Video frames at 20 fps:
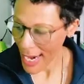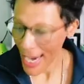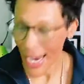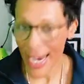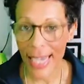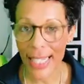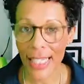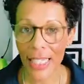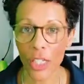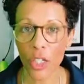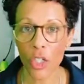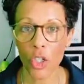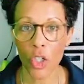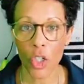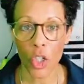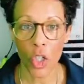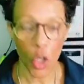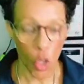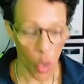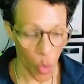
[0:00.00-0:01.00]
is
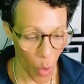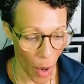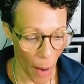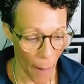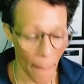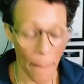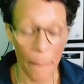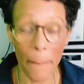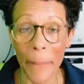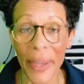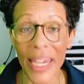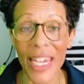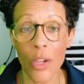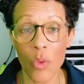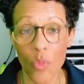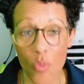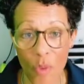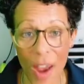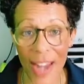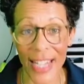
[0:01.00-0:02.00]
to
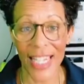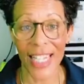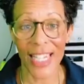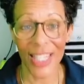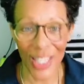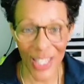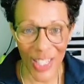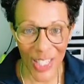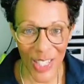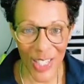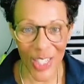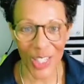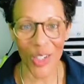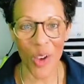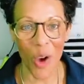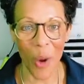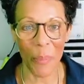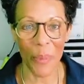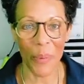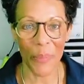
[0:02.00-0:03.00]
be ready to
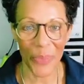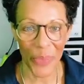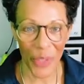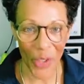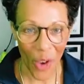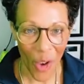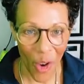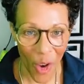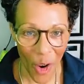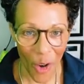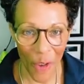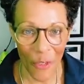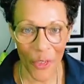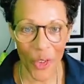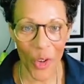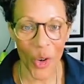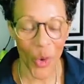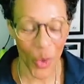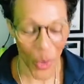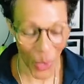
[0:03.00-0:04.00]
stop. Of
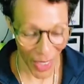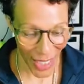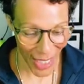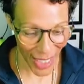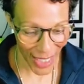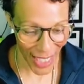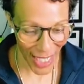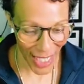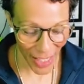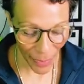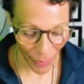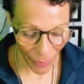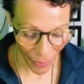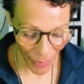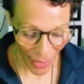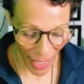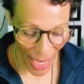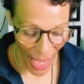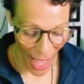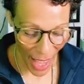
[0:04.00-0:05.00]
course it is.
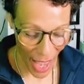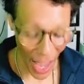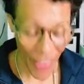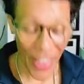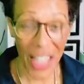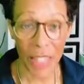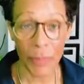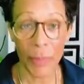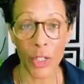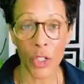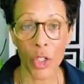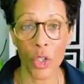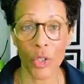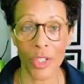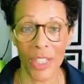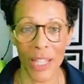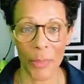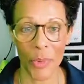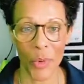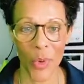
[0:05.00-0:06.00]
And that's my
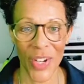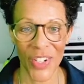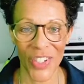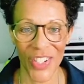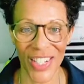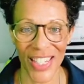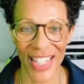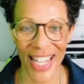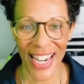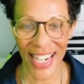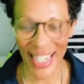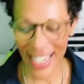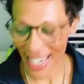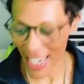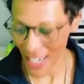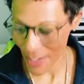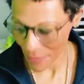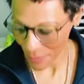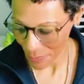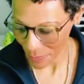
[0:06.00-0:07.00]
two-step question
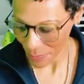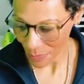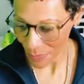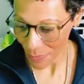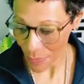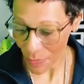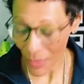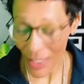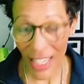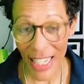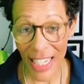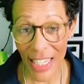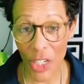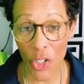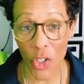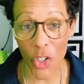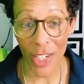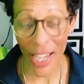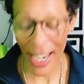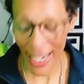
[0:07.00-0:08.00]
technique.
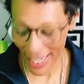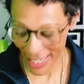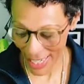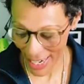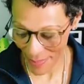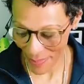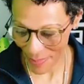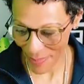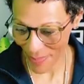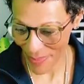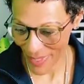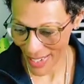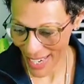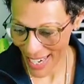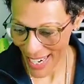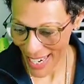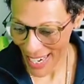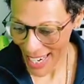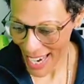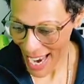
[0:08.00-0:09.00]
Did you like it?
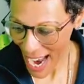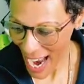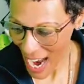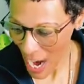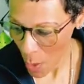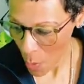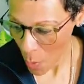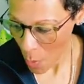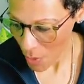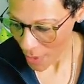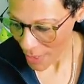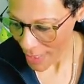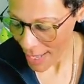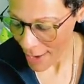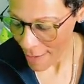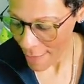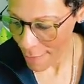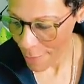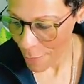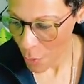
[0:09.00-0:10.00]
How was
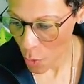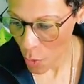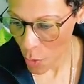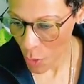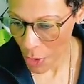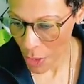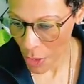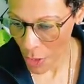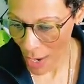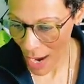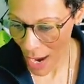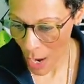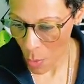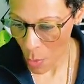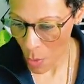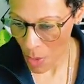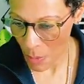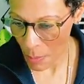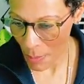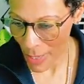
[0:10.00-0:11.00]
that for you? How
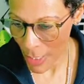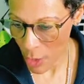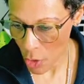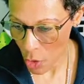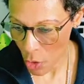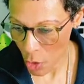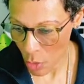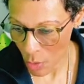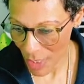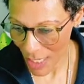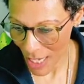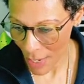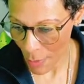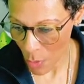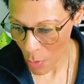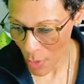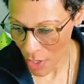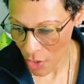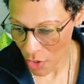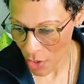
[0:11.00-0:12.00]
was my two-step
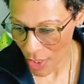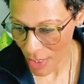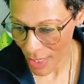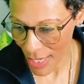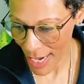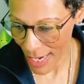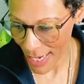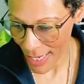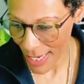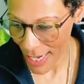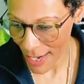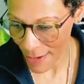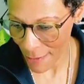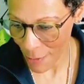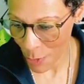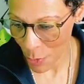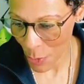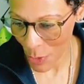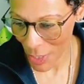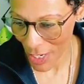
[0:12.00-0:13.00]
question technique
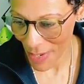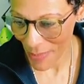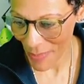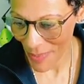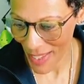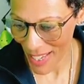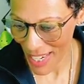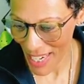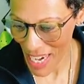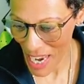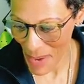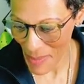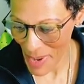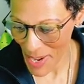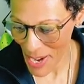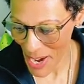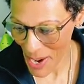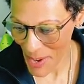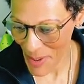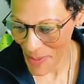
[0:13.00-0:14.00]
for you? Let me
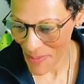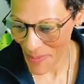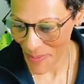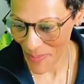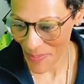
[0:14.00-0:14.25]
know.